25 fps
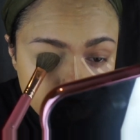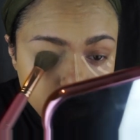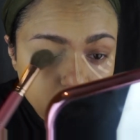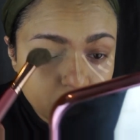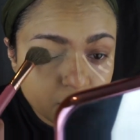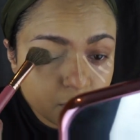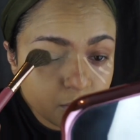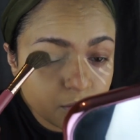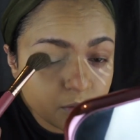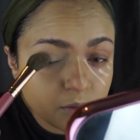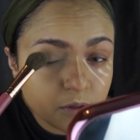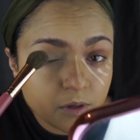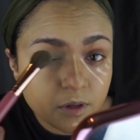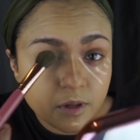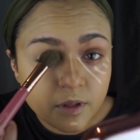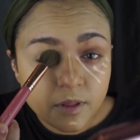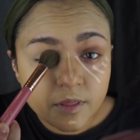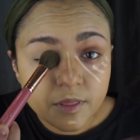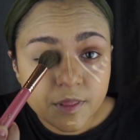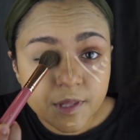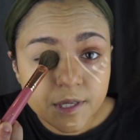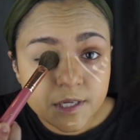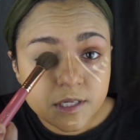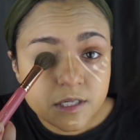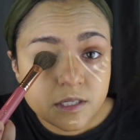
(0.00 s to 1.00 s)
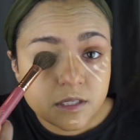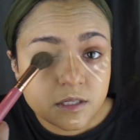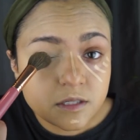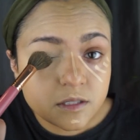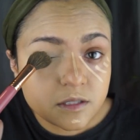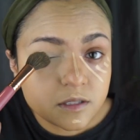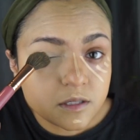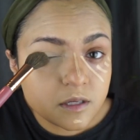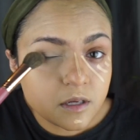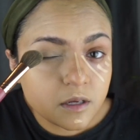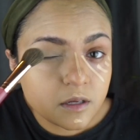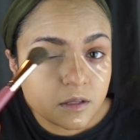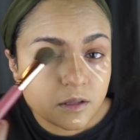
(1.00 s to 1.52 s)
do
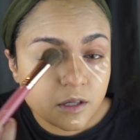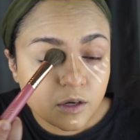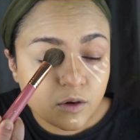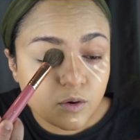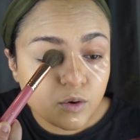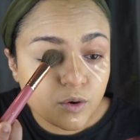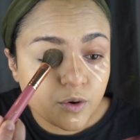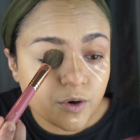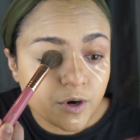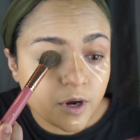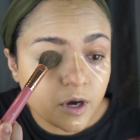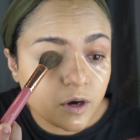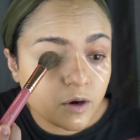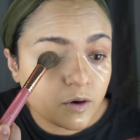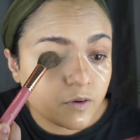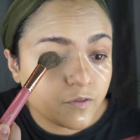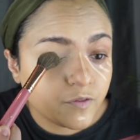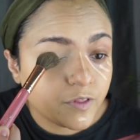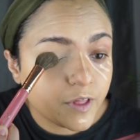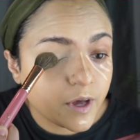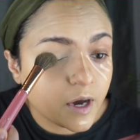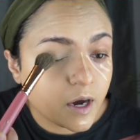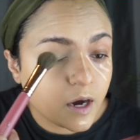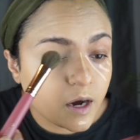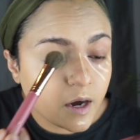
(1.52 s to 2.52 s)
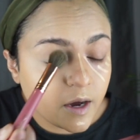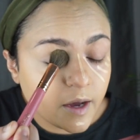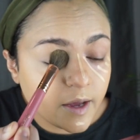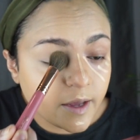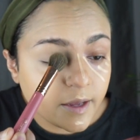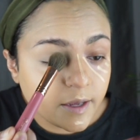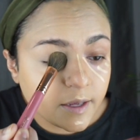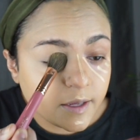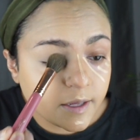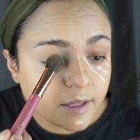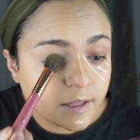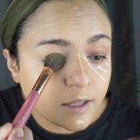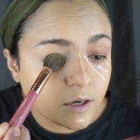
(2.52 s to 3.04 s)
this, the corner of the
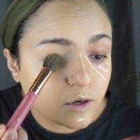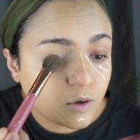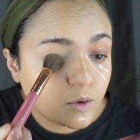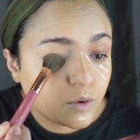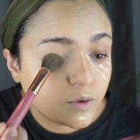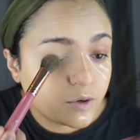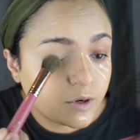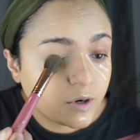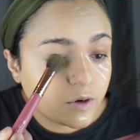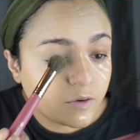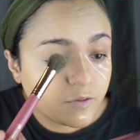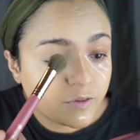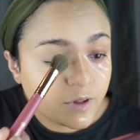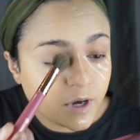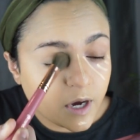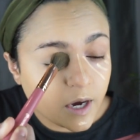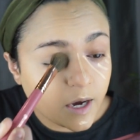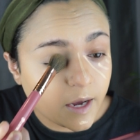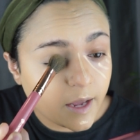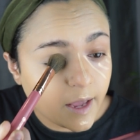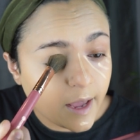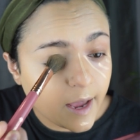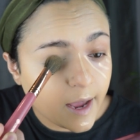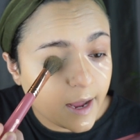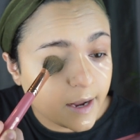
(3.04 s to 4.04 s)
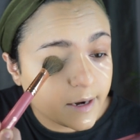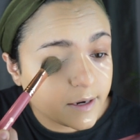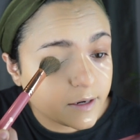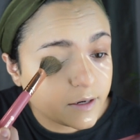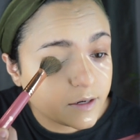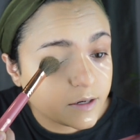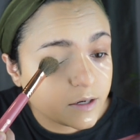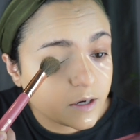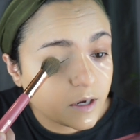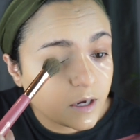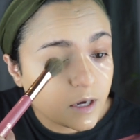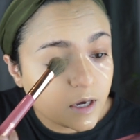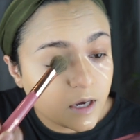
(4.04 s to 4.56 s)
eye, inner corner of the eye,
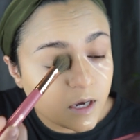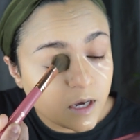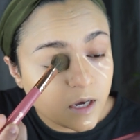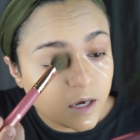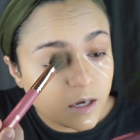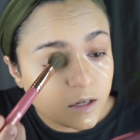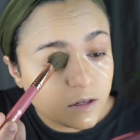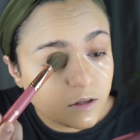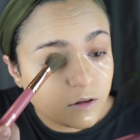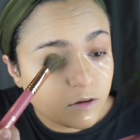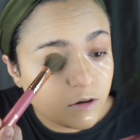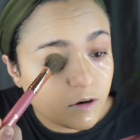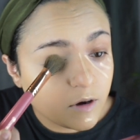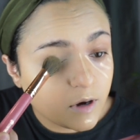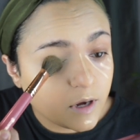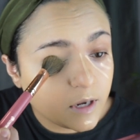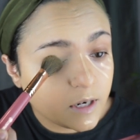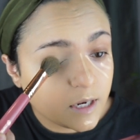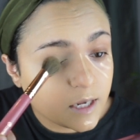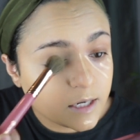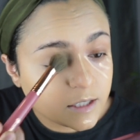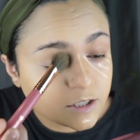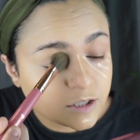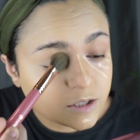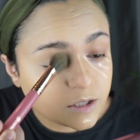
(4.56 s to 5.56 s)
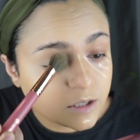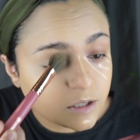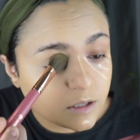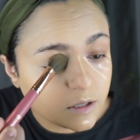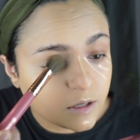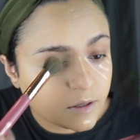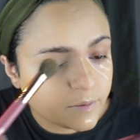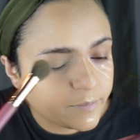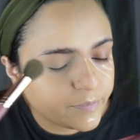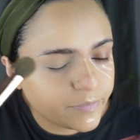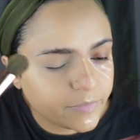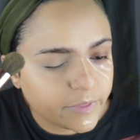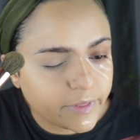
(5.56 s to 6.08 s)
and lower lash,
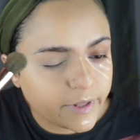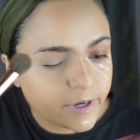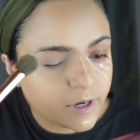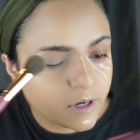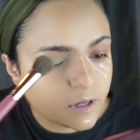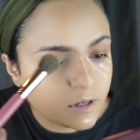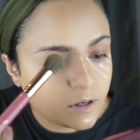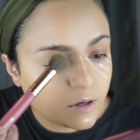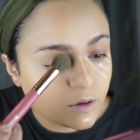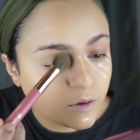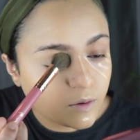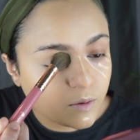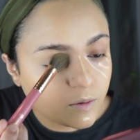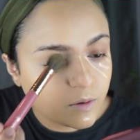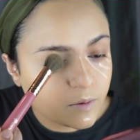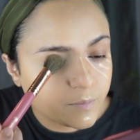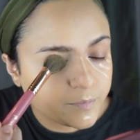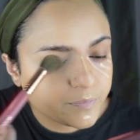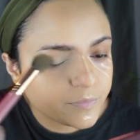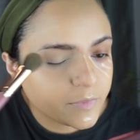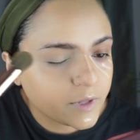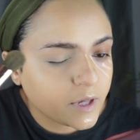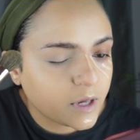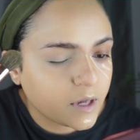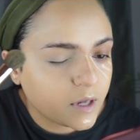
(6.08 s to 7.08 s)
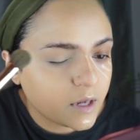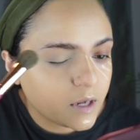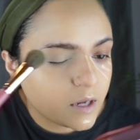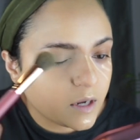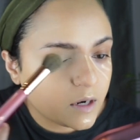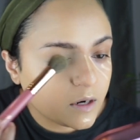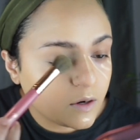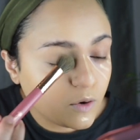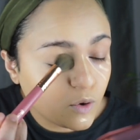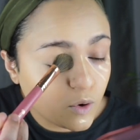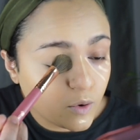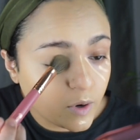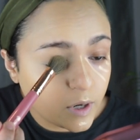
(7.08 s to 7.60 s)
the
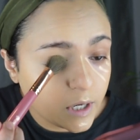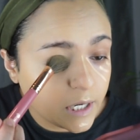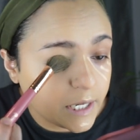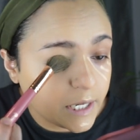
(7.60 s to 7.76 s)
lower